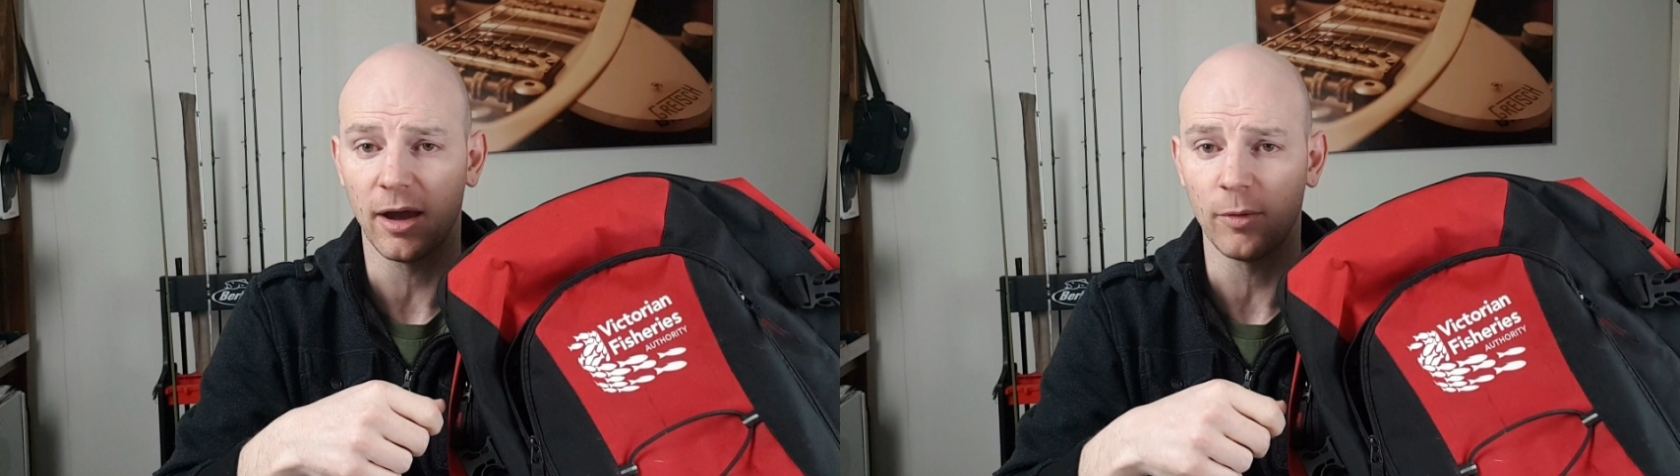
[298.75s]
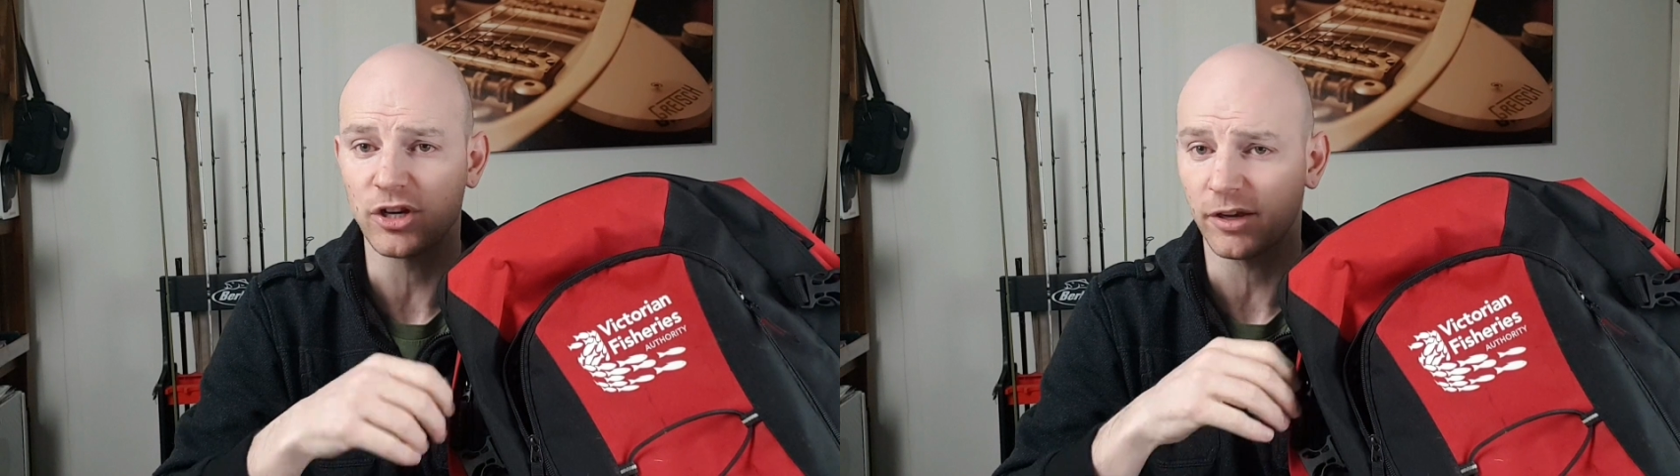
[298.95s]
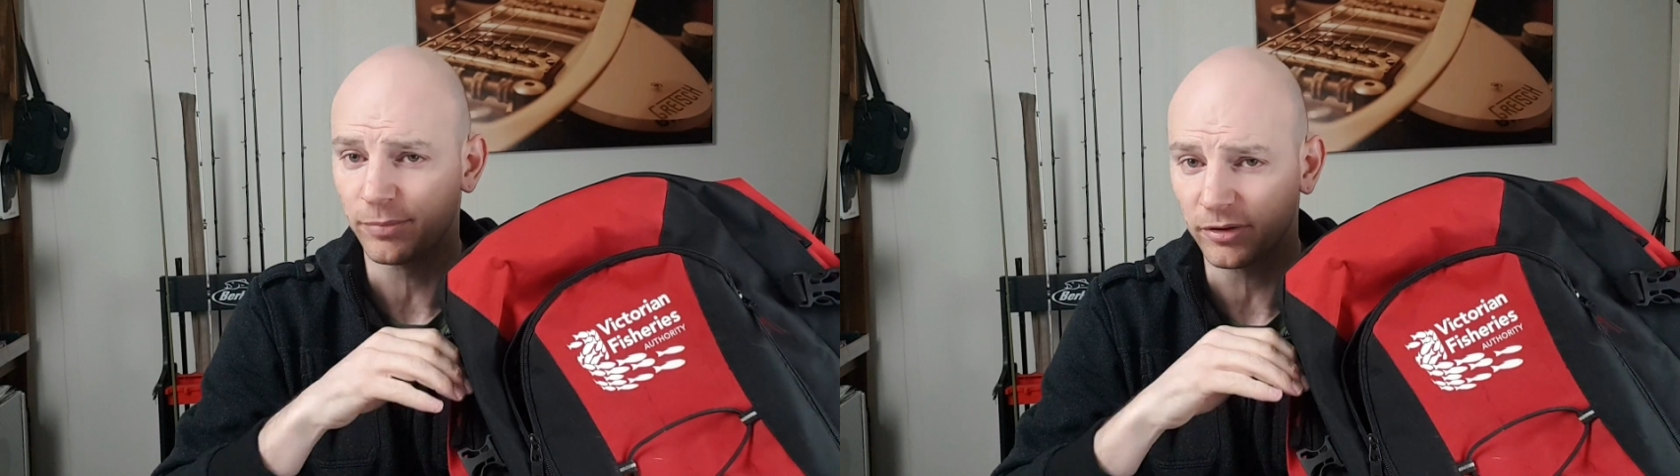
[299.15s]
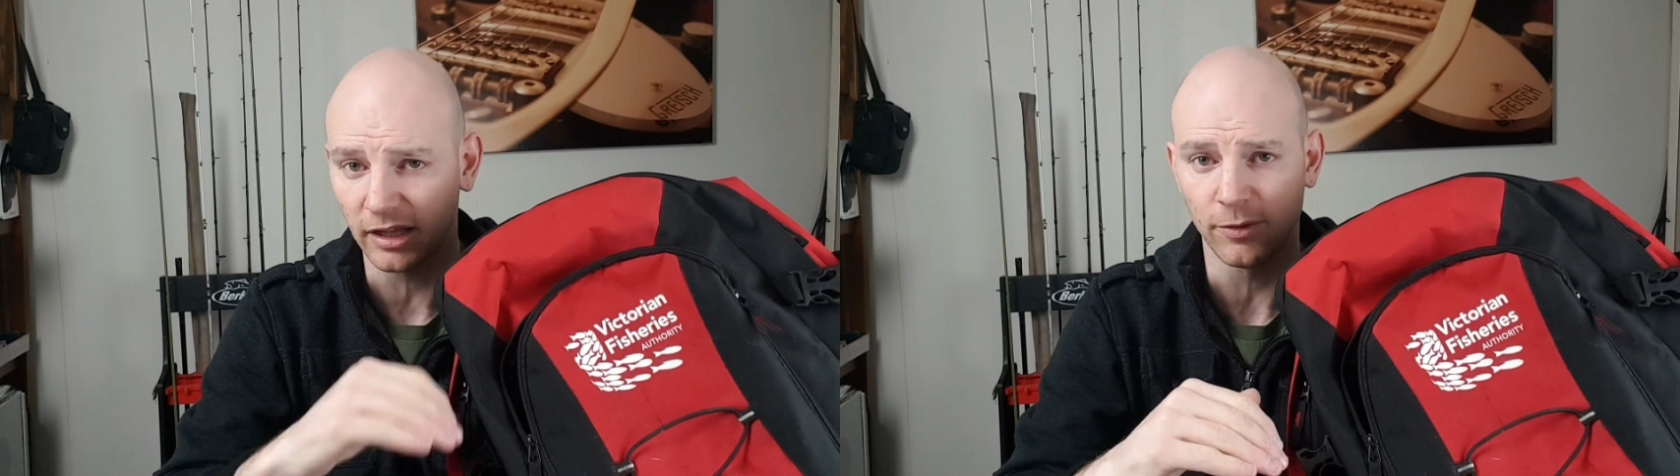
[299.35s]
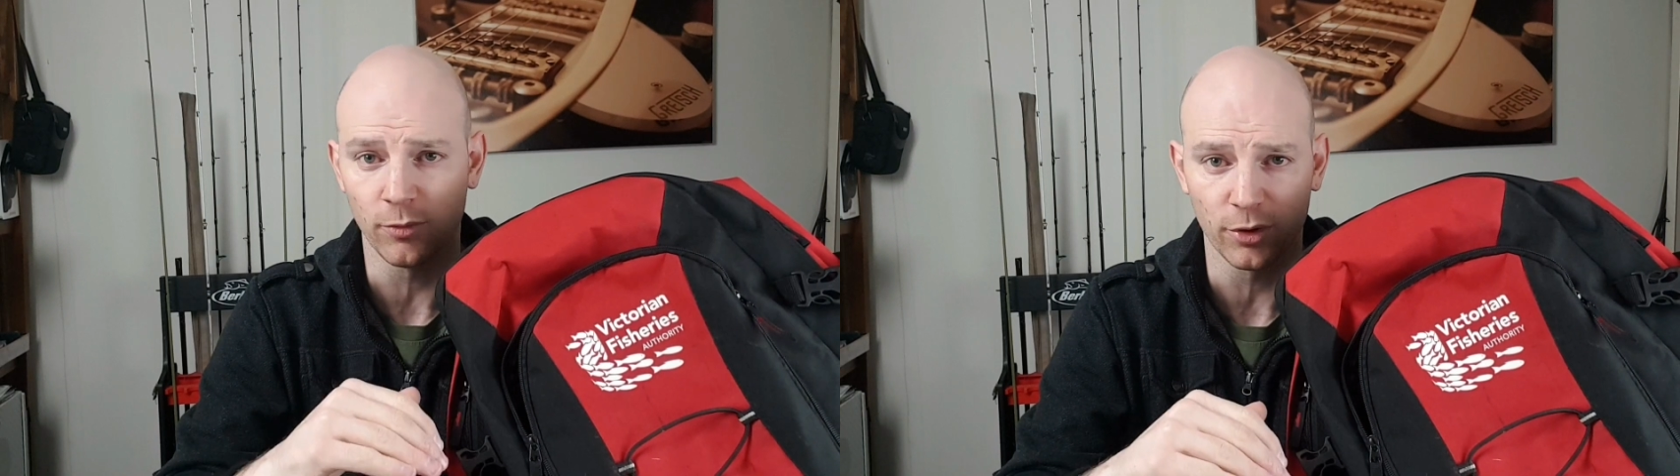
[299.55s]
which are
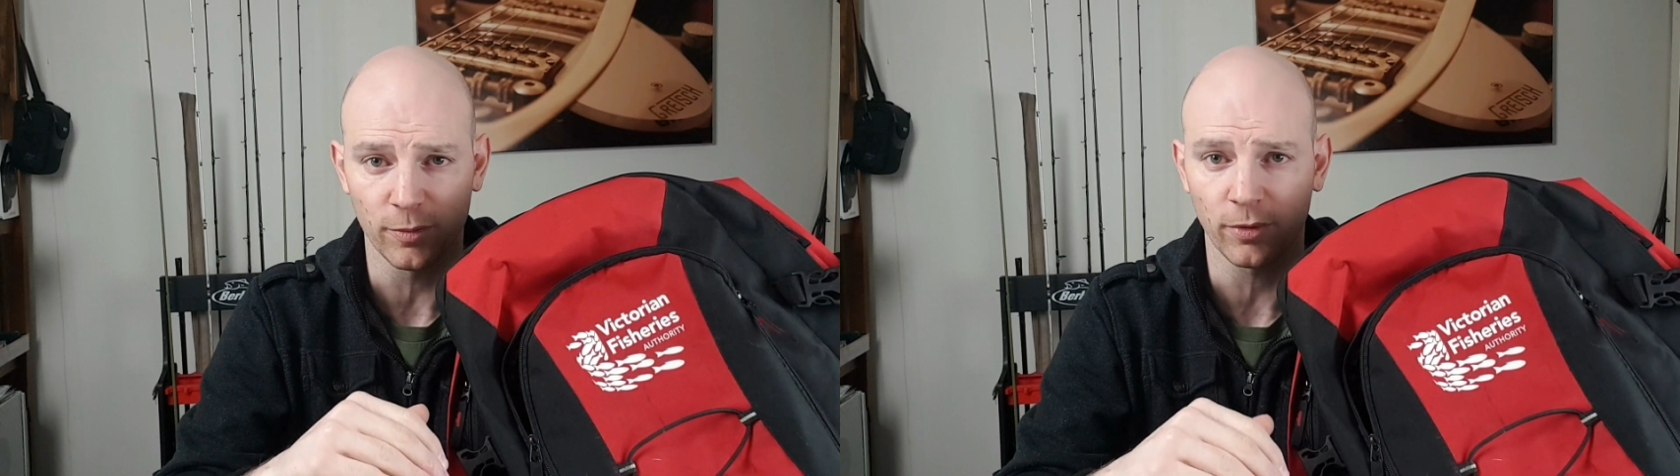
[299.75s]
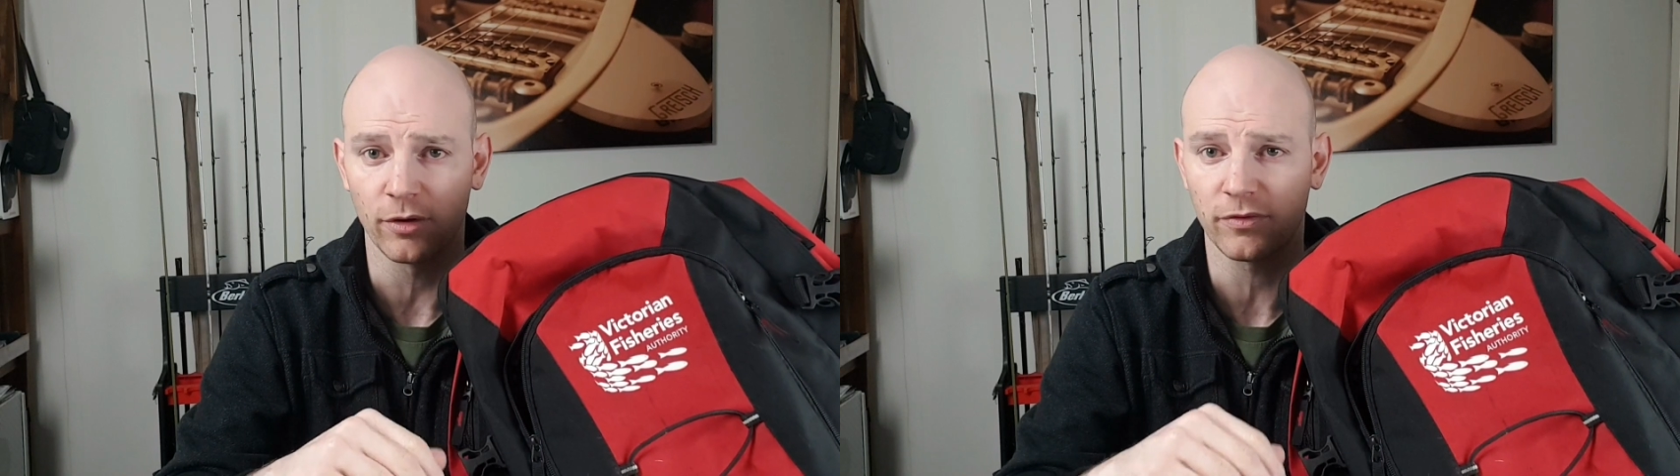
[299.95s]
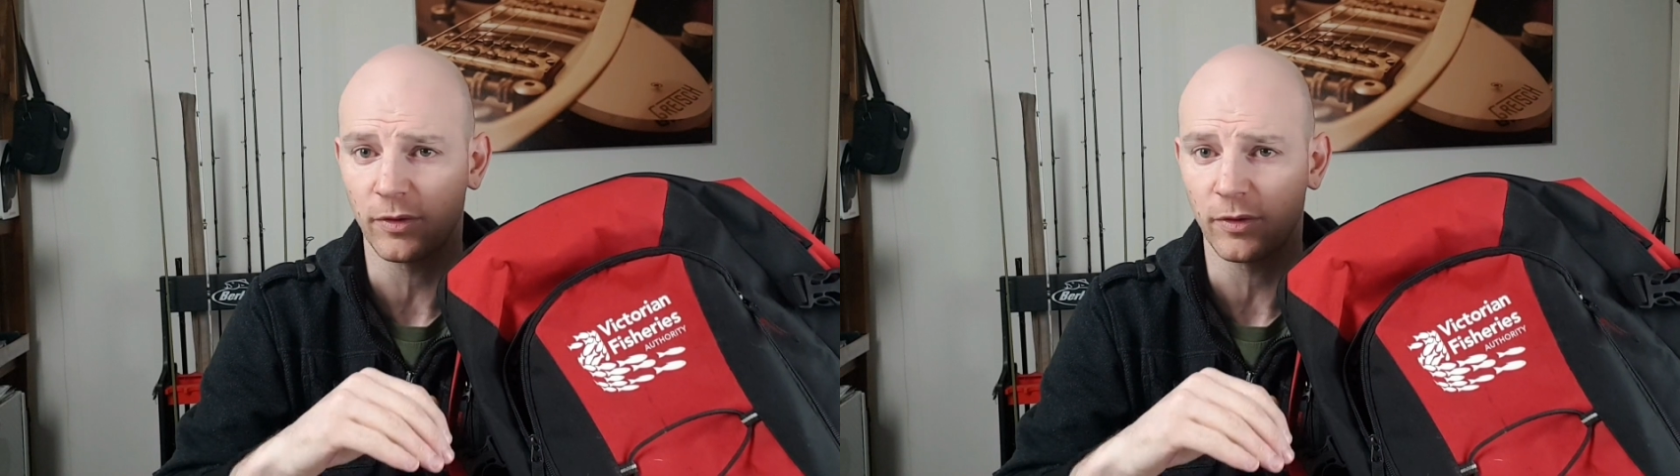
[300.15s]
completely waterproof.